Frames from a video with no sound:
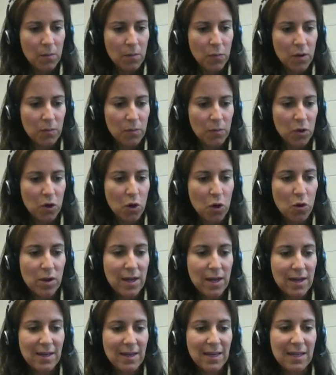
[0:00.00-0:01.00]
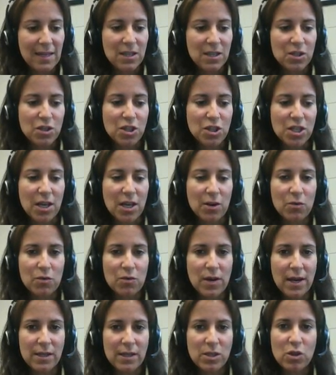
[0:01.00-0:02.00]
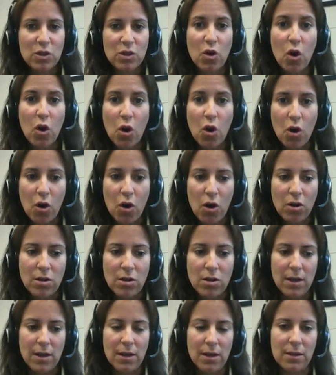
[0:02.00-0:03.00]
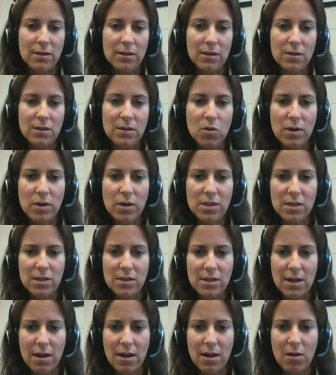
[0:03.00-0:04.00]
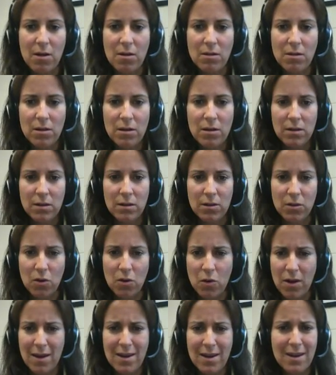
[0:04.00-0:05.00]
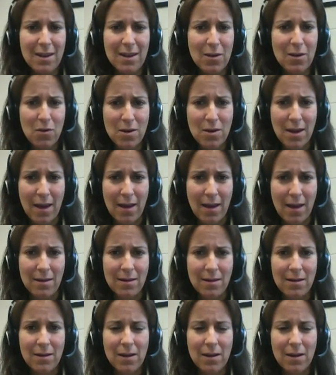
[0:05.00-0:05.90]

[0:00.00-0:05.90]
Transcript: But I'm going to go ahead and hit generate all. And this is going to tell, go ahead and hit OK.